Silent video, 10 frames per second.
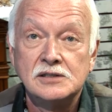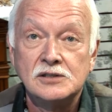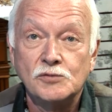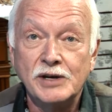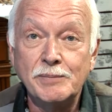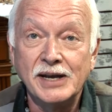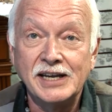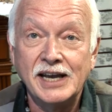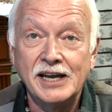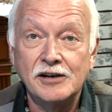We may
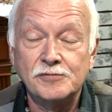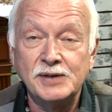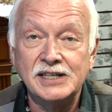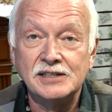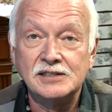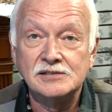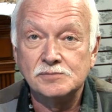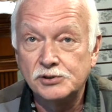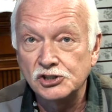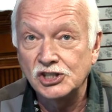have been
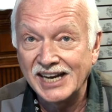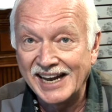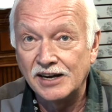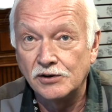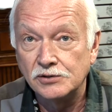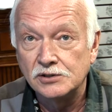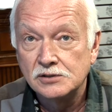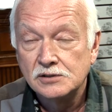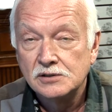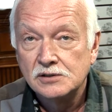pushing out
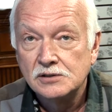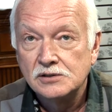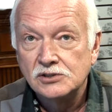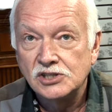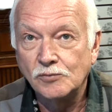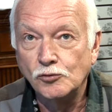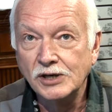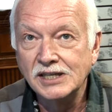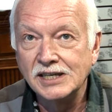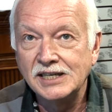some
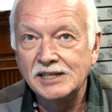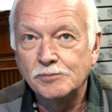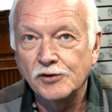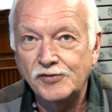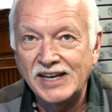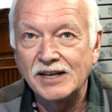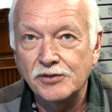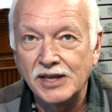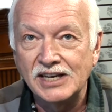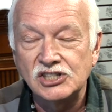really prophetic things.